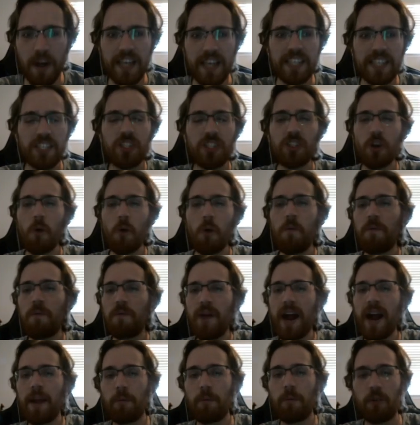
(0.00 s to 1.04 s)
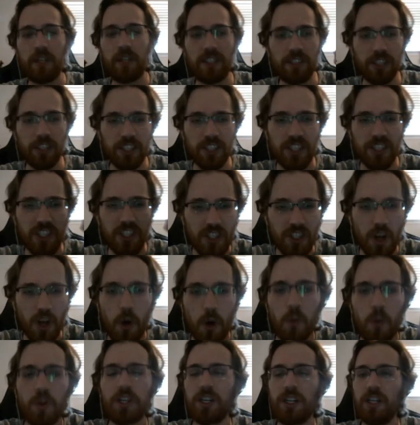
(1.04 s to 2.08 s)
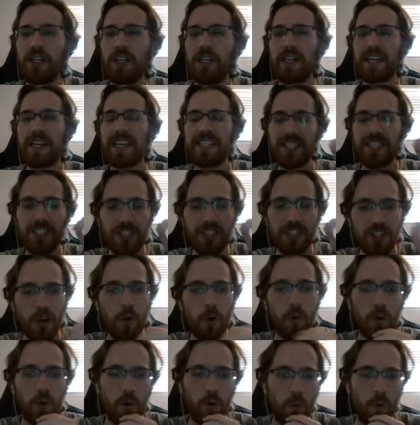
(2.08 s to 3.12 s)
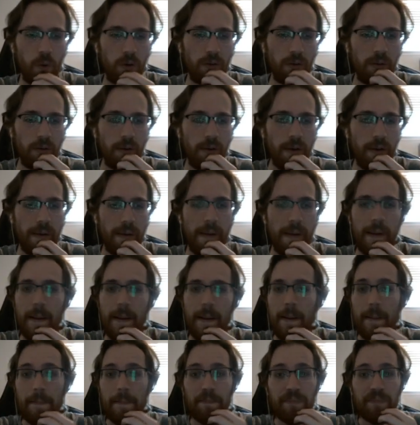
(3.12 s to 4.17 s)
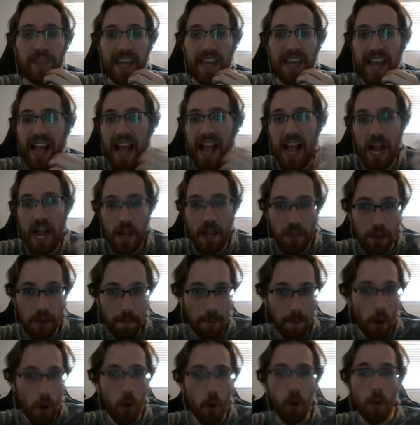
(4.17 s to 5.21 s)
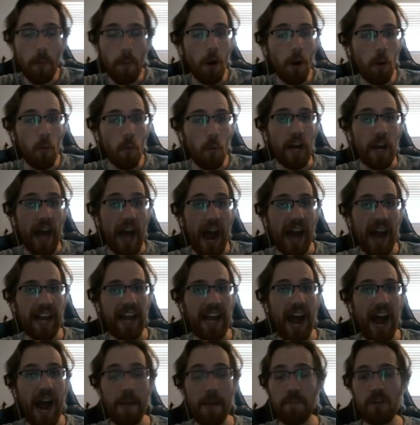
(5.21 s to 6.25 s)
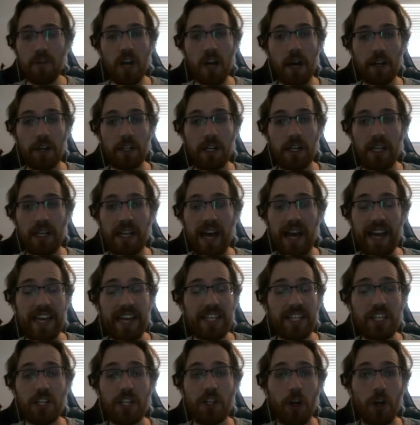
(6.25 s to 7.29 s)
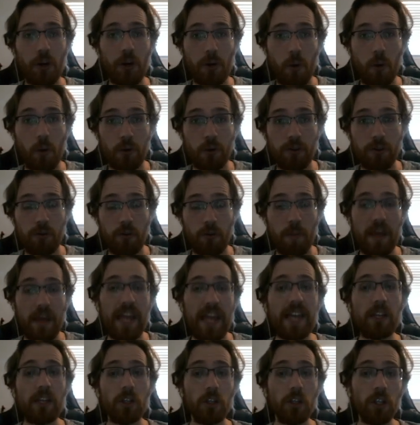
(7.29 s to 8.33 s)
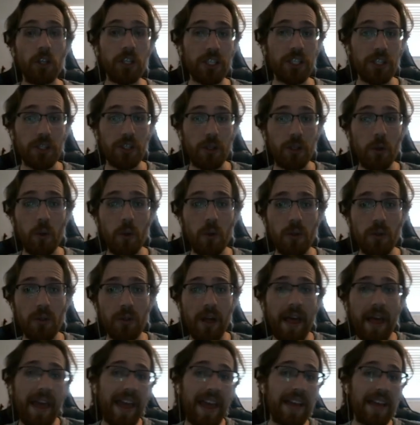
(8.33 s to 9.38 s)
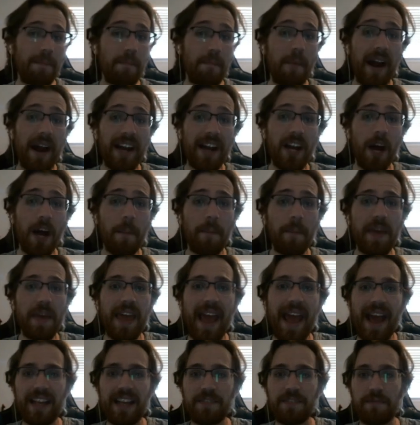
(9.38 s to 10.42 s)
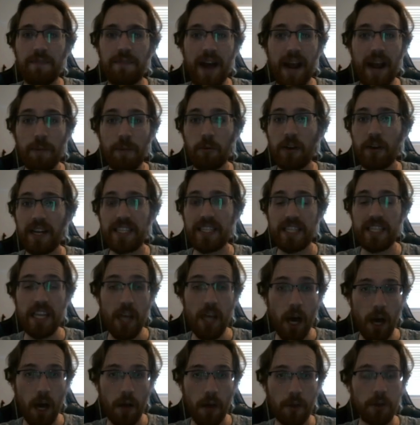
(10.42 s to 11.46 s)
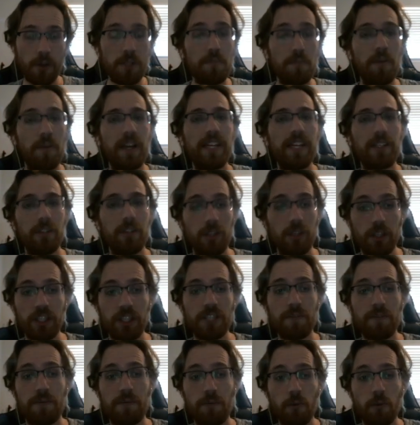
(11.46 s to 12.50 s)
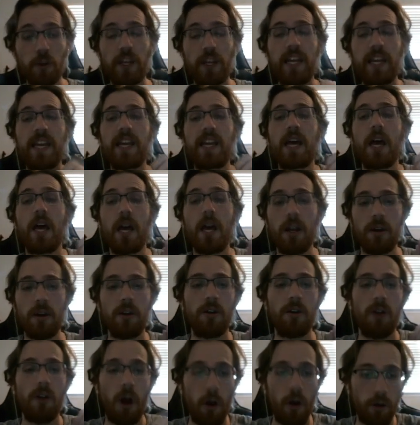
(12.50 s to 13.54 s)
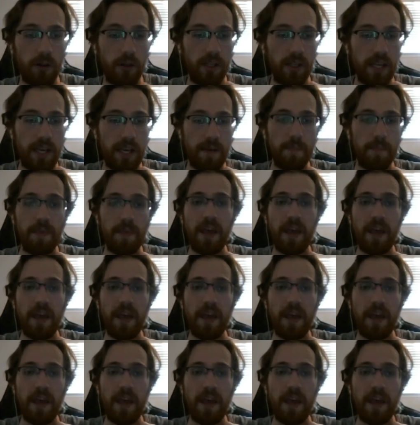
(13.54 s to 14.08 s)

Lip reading: It's so vibrant. It looks so good. It's so cool. The Pokeball one, I'm not gonna lie, it's a dark horse for me. It looks cool. It might not be as vibrant as the others, but it looks freaking gnarly.